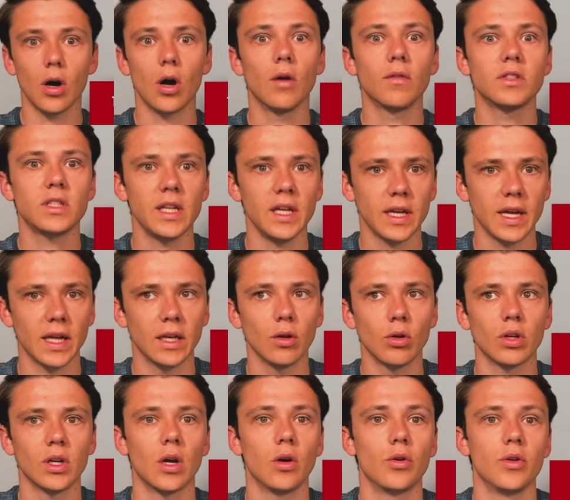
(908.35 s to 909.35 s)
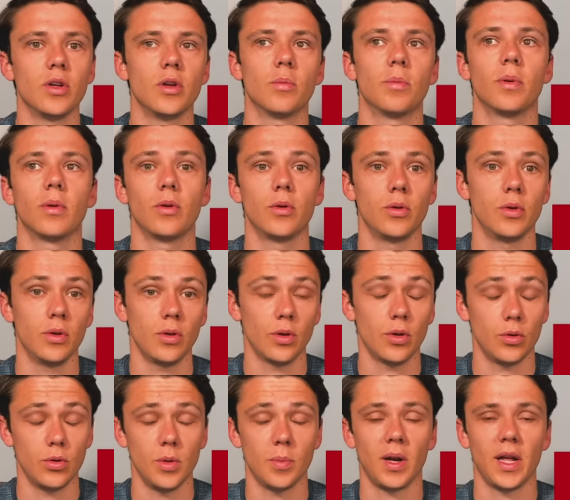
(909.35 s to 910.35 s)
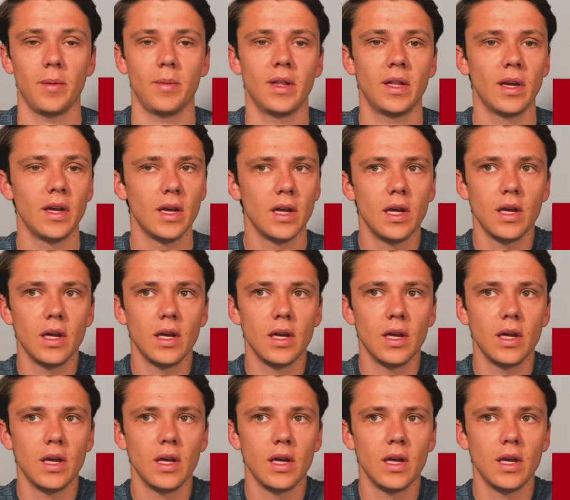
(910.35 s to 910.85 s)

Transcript: Obviously, again, looking at who you're playing with.